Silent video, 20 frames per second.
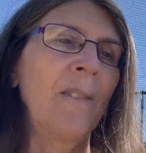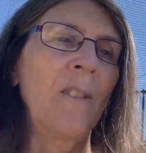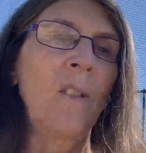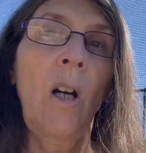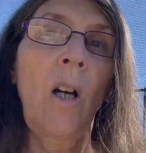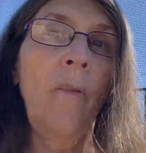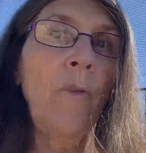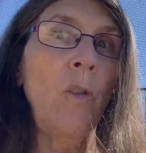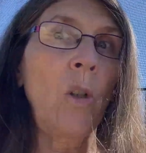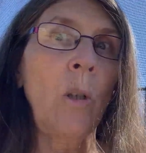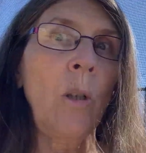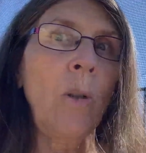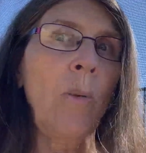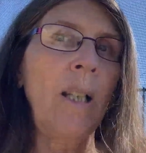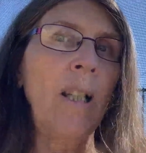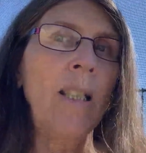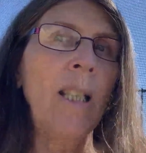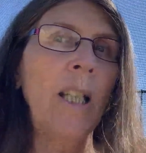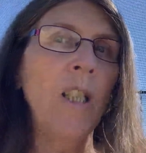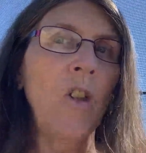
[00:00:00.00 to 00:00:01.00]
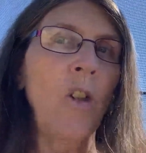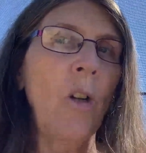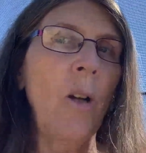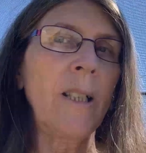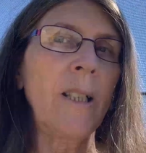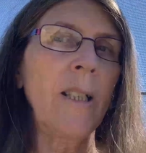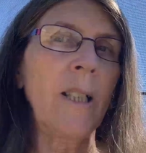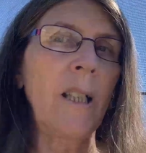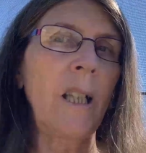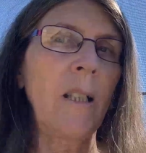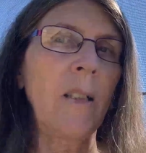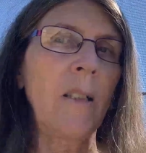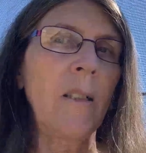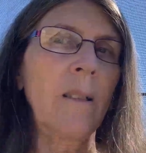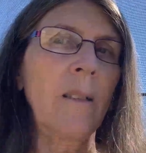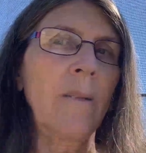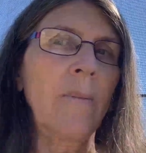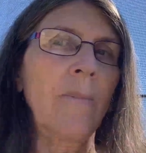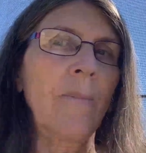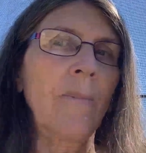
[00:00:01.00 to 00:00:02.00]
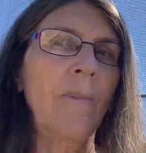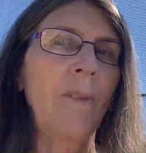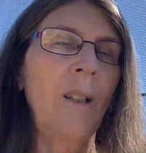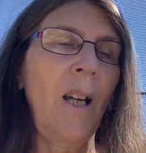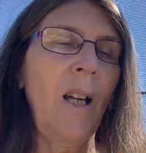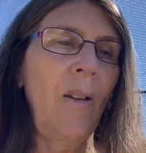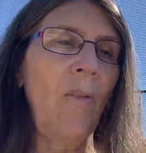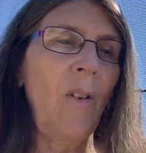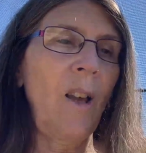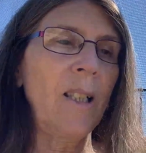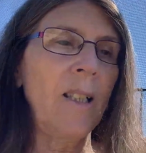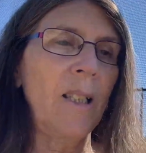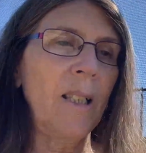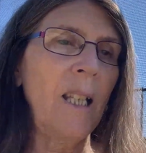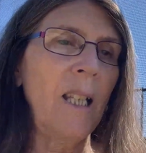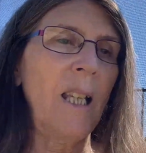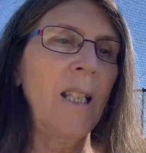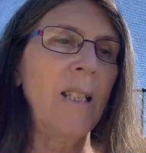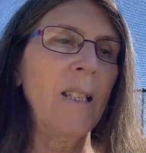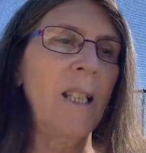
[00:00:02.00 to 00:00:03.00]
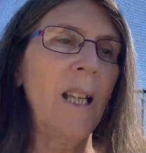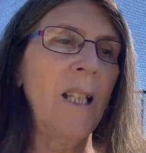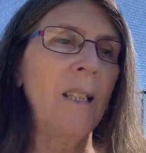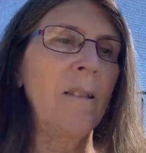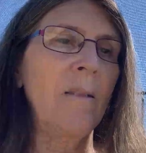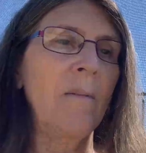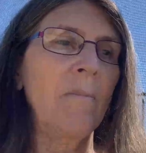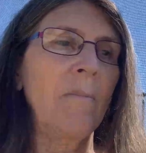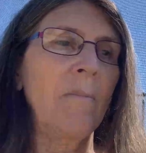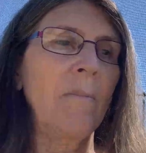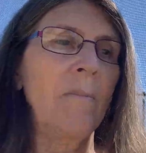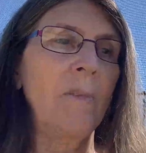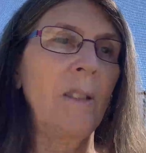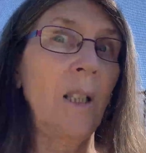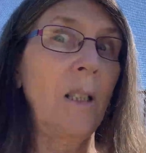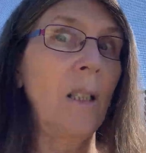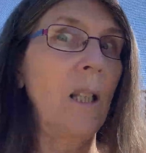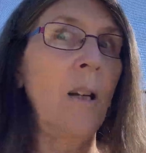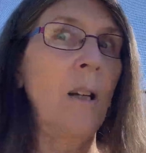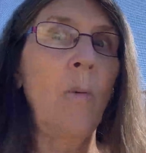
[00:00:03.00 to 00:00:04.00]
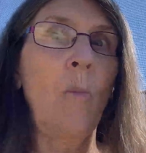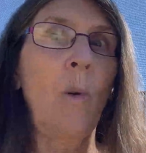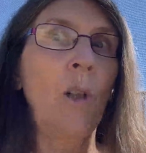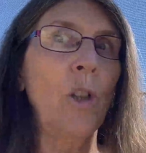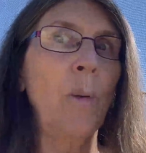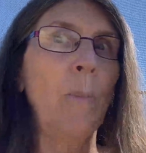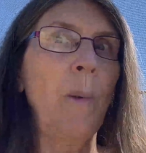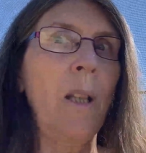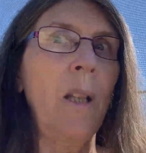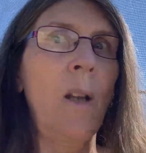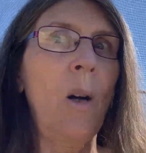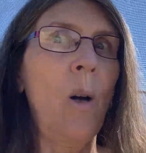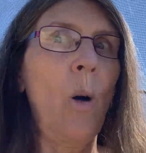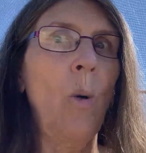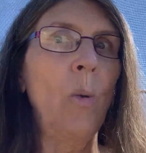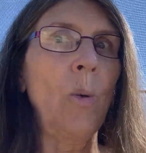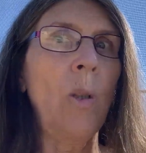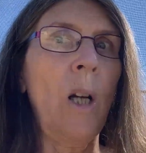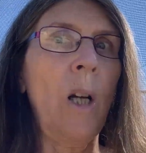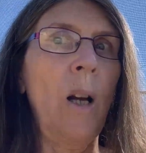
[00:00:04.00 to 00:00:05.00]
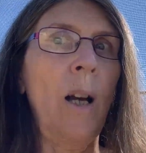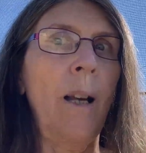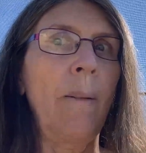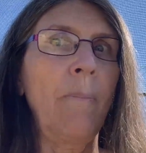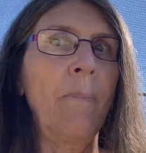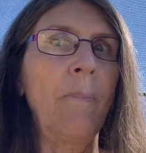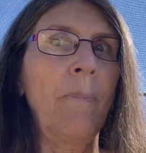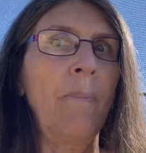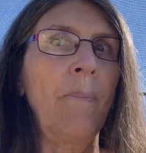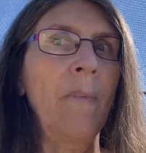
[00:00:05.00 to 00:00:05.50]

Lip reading: I've not always had shy snakes. I've had snakes that sit there and watch me the whole time.